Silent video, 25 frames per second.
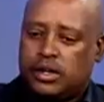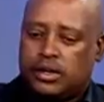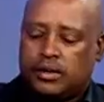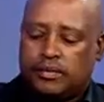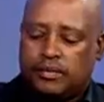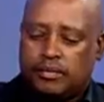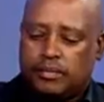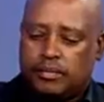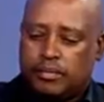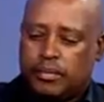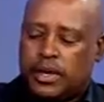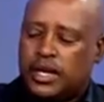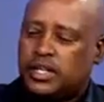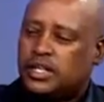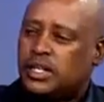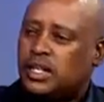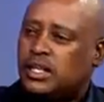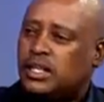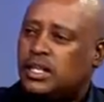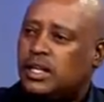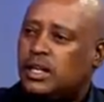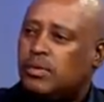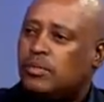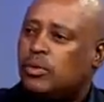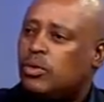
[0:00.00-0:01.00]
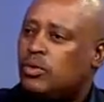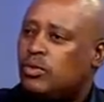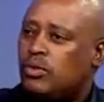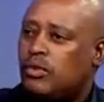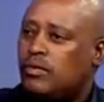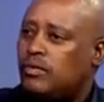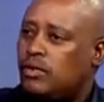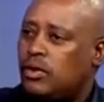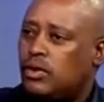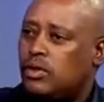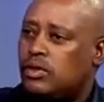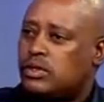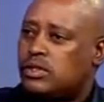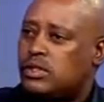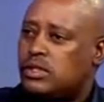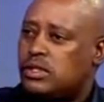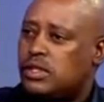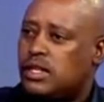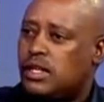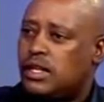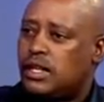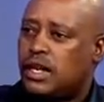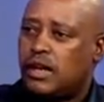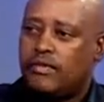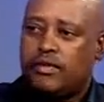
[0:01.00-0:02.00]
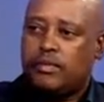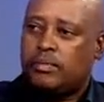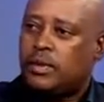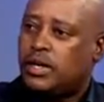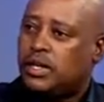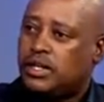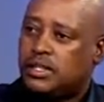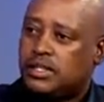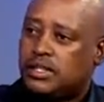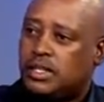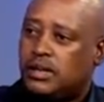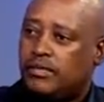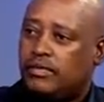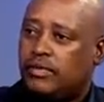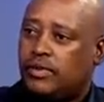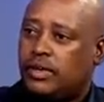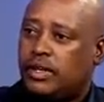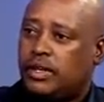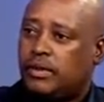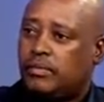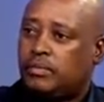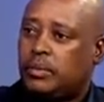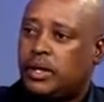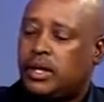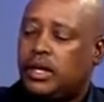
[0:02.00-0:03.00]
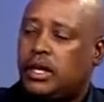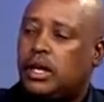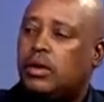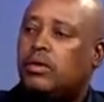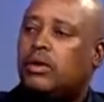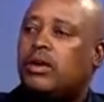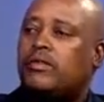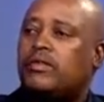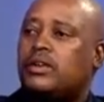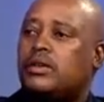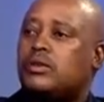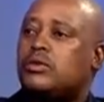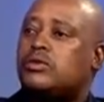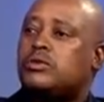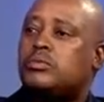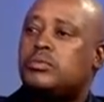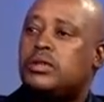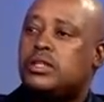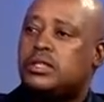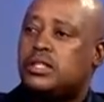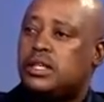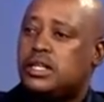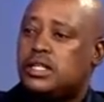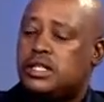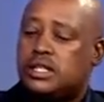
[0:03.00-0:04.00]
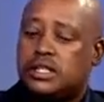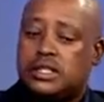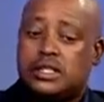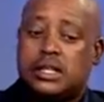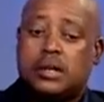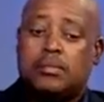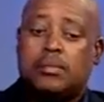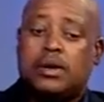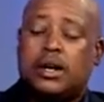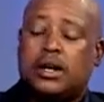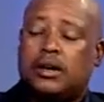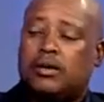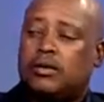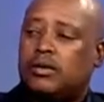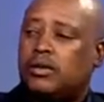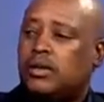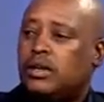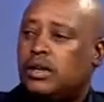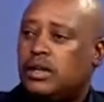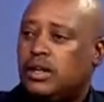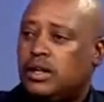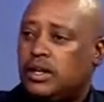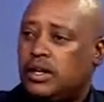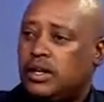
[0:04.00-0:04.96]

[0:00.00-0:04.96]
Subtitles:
measure the amount of loss that everybody is suffering. But however, those messages somehow,